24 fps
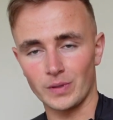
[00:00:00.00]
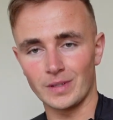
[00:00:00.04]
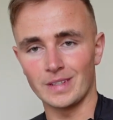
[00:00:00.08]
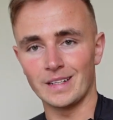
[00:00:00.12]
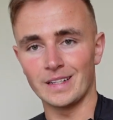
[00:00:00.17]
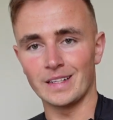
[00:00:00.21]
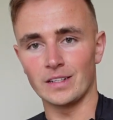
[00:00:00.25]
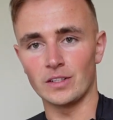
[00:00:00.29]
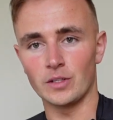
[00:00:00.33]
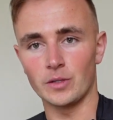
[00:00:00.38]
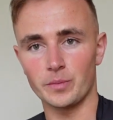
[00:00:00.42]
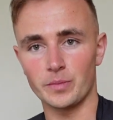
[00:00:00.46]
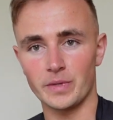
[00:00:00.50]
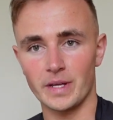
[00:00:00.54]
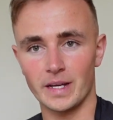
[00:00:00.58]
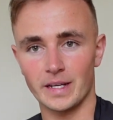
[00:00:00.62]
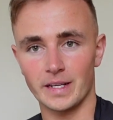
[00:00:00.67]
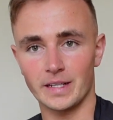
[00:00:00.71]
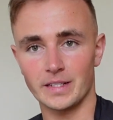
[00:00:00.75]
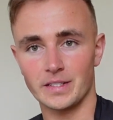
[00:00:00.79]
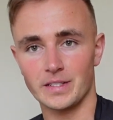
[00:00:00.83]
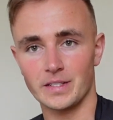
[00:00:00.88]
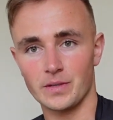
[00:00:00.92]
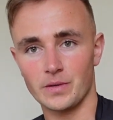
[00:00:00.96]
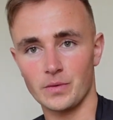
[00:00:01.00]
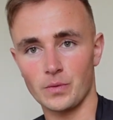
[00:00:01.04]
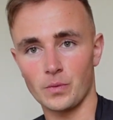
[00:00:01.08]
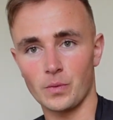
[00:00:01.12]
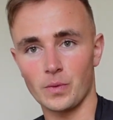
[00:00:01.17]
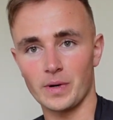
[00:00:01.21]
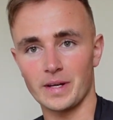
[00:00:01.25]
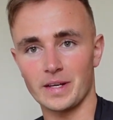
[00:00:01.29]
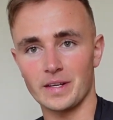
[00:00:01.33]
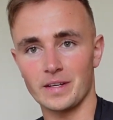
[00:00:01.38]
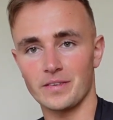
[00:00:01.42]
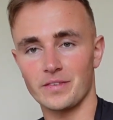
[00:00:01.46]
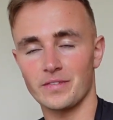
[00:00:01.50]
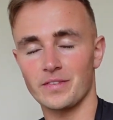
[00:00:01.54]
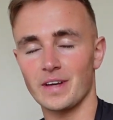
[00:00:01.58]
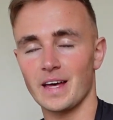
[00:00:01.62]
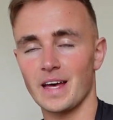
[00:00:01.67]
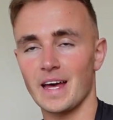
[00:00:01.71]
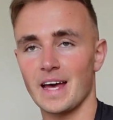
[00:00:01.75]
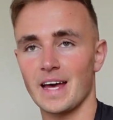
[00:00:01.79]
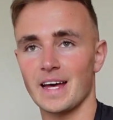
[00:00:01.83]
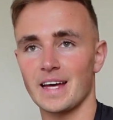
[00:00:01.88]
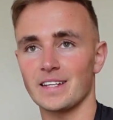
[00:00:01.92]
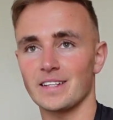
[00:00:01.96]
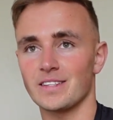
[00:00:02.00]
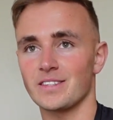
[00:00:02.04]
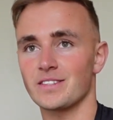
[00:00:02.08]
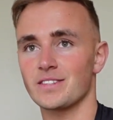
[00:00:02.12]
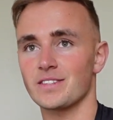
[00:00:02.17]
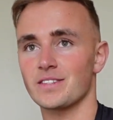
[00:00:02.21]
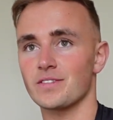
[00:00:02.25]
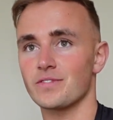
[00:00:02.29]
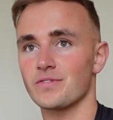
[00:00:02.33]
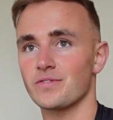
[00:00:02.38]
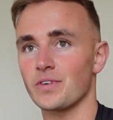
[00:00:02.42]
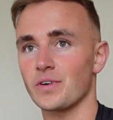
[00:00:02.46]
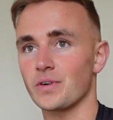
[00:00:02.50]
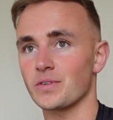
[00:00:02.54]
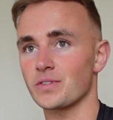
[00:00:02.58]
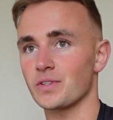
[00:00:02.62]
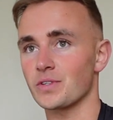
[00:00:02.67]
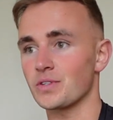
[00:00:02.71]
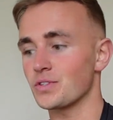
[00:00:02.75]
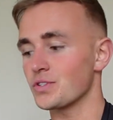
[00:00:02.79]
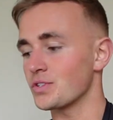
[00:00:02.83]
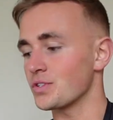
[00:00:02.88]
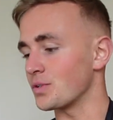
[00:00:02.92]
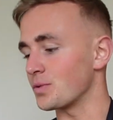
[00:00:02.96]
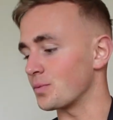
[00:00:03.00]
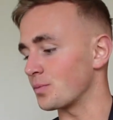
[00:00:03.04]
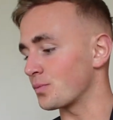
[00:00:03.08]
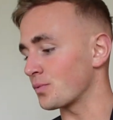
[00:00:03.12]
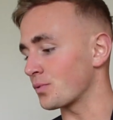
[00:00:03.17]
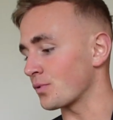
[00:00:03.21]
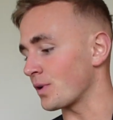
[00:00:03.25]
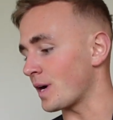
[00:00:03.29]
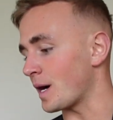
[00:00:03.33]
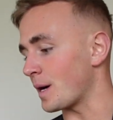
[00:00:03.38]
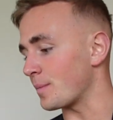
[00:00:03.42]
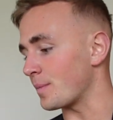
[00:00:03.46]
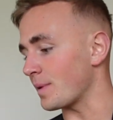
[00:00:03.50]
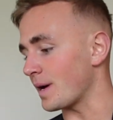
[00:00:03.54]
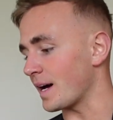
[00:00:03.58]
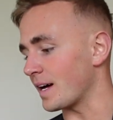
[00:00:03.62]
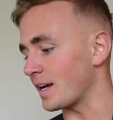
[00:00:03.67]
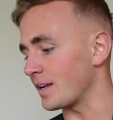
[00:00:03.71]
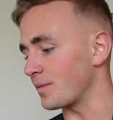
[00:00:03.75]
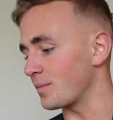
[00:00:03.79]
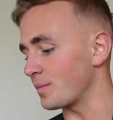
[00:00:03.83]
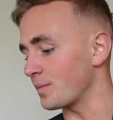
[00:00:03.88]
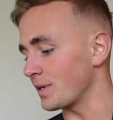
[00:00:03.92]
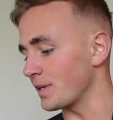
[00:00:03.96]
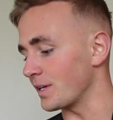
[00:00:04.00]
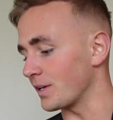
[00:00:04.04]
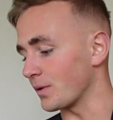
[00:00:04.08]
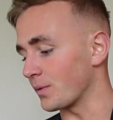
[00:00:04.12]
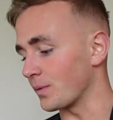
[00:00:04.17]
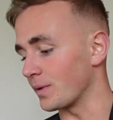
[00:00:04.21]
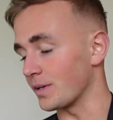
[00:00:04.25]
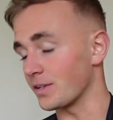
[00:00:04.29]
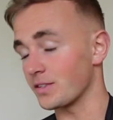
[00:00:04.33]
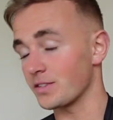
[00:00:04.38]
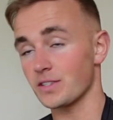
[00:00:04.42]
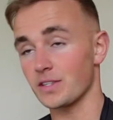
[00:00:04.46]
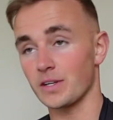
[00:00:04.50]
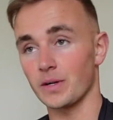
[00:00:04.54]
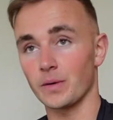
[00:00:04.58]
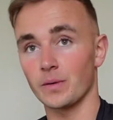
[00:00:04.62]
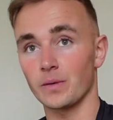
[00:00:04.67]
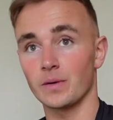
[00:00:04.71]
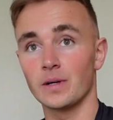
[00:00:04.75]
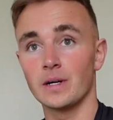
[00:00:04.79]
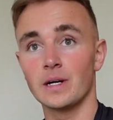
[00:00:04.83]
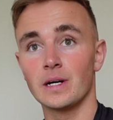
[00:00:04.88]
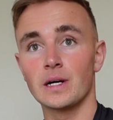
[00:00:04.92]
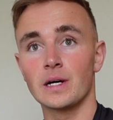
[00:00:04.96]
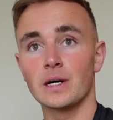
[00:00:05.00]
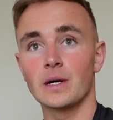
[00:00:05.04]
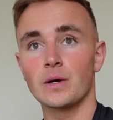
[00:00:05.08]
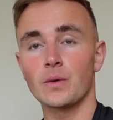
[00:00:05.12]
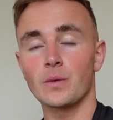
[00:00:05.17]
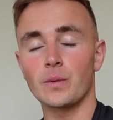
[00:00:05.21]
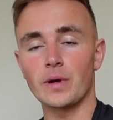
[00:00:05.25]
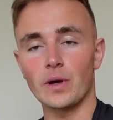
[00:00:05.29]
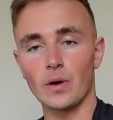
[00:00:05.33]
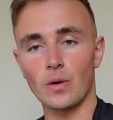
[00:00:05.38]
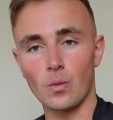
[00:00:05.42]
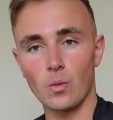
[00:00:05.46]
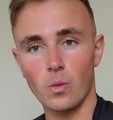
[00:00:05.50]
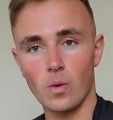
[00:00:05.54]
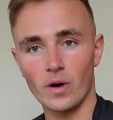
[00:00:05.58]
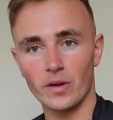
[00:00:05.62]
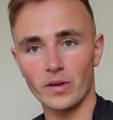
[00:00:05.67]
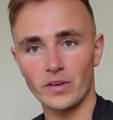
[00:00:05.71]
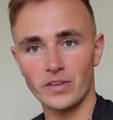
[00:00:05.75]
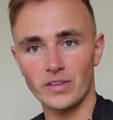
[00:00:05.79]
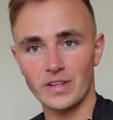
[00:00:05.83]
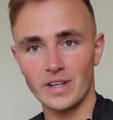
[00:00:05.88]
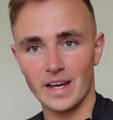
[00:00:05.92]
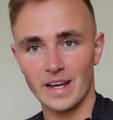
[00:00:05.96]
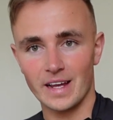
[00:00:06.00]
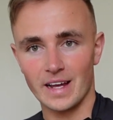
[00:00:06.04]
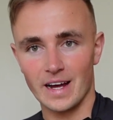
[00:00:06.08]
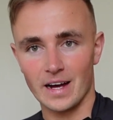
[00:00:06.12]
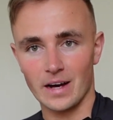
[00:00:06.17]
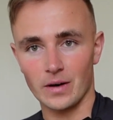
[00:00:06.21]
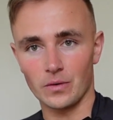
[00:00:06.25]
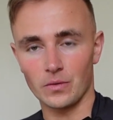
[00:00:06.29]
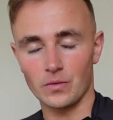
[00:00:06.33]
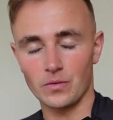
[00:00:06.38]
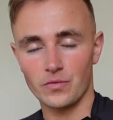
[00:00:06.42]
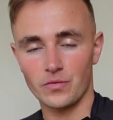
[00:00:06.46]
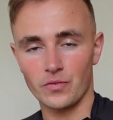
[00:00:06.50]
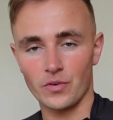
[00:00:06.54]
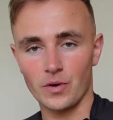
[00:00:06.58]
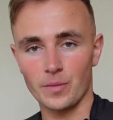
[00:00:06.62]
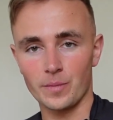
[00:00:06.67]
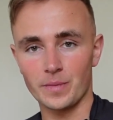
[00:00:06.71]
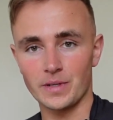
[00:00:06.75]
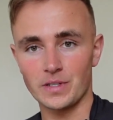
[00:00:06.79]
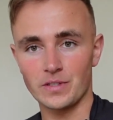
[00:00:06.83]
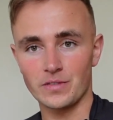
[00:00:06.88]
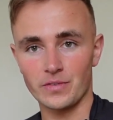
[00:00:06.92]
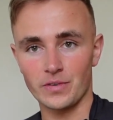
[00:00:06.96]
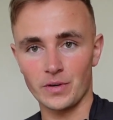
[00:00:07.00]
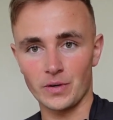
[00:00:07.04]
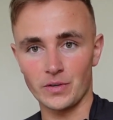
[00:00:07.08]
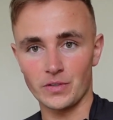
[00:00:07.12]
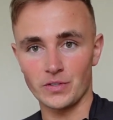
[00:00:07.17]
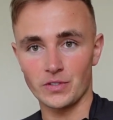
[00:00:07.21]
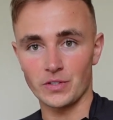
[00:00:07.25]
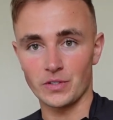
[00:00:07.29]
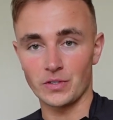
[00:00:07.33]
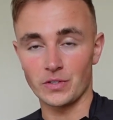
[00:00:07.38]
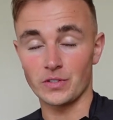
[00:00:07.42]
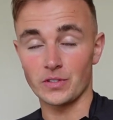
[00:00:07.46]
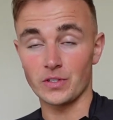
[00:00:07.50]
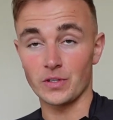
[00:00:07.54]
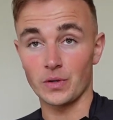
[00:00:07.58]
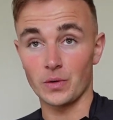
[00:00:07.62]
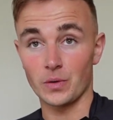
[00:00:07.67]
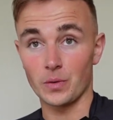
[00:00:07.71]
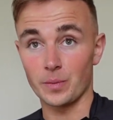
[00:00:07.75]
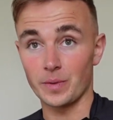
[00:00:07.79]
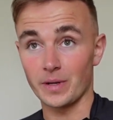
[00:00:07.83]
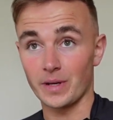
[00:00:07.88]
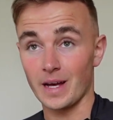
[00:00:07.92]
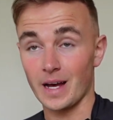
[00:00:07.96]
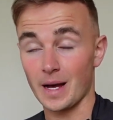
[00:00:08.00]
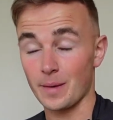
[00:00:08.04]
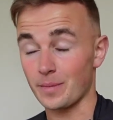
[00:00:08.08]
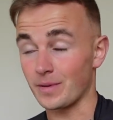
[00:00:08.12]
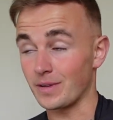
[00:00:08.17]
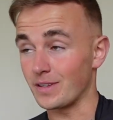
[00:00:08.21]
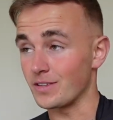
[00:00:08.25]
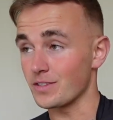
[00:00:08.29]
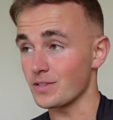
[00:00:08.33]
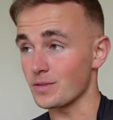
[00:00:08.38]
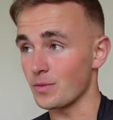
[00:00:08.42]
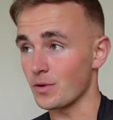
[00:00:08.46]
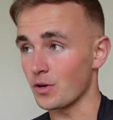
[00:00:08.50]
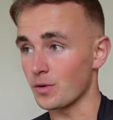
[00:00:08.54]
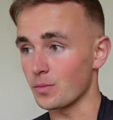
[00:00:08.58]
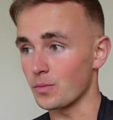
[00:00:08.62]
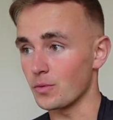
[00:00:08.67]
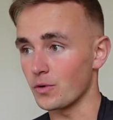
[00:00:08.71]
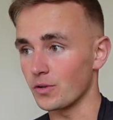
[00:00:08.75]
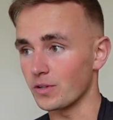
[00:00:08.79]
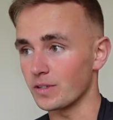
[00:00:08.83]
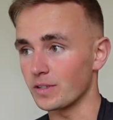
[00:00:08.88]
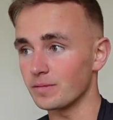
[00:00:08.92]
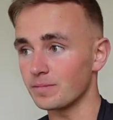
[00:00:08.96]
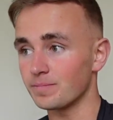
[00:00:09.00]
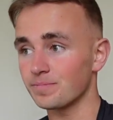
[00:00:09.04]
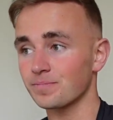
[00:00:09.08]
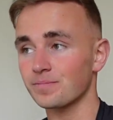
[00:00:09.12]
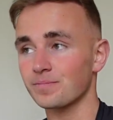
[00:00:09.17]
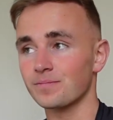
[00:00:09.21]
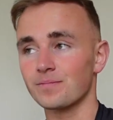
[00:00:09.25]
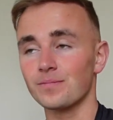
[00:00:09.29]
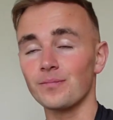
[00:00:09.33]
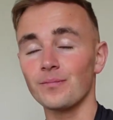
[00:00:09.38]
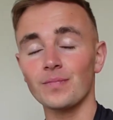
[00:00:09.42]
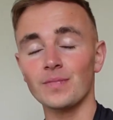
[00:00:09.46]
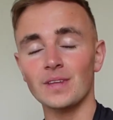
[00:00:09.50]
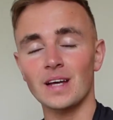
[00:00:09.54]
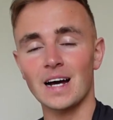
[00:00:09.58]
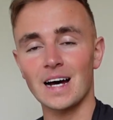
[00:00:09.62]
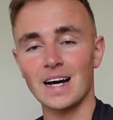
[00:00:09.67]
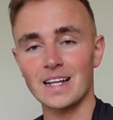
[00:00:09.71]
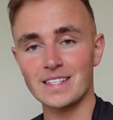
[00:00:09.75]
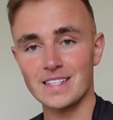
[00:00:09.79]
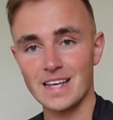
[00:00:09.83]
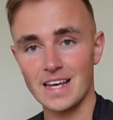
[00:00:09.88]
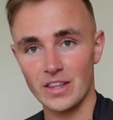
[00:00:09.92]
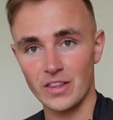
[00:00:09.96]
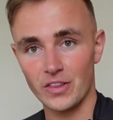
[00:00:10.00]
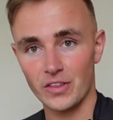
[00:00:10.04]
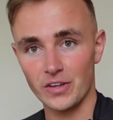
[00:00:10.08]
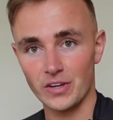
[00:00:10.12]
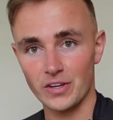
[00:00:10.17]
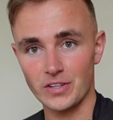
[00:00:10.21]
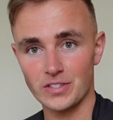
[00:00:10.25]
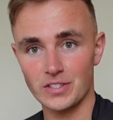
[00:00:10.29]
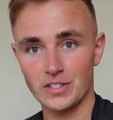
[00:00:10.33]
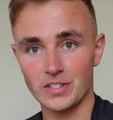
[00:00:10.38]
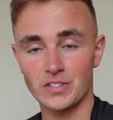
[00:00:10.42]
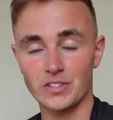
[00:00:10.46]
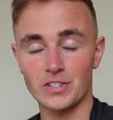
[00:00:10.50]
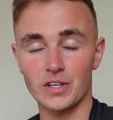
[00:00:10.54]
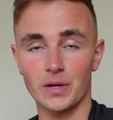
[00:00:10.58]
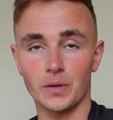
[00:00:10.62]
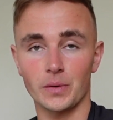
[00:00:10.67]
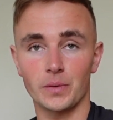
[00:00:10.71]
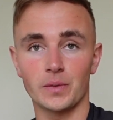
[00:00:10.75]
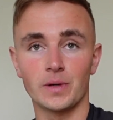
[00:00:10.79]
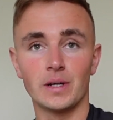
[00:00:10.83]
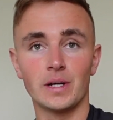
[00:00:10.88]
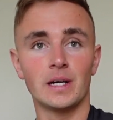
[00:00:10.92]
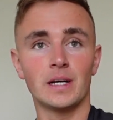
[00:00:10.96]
little update with Ed's photo shoot prep and peak week. So, we are 1 day out from his photo shoot, so it will be happening tomorrow morning at 10:30. So,